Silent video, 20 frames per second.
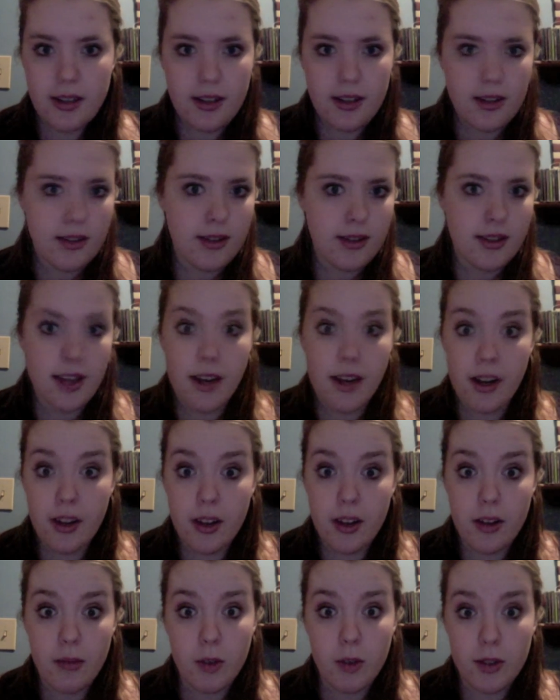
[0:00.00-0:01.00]
is
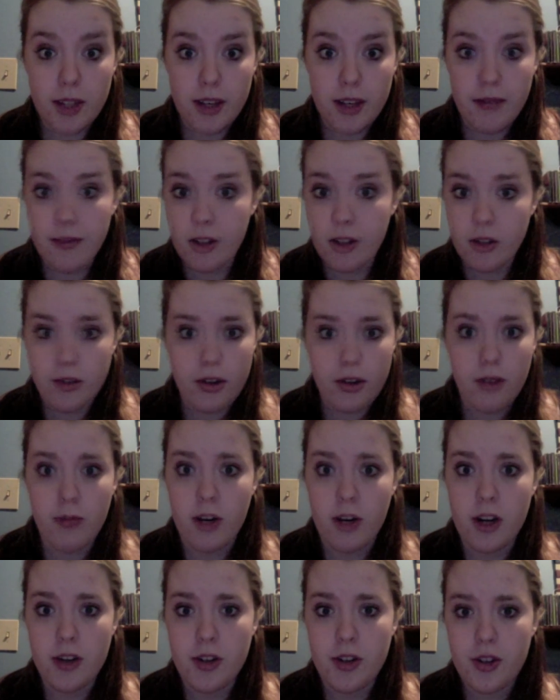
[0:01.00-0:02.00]
another multifunctional
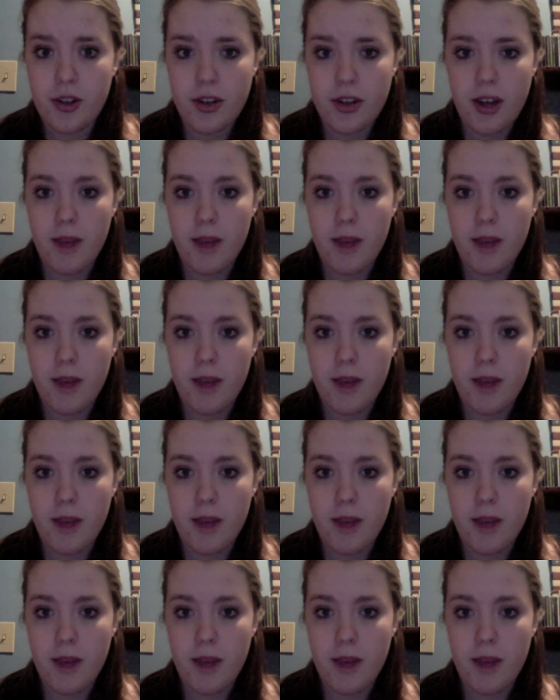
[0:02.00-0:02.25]
brush.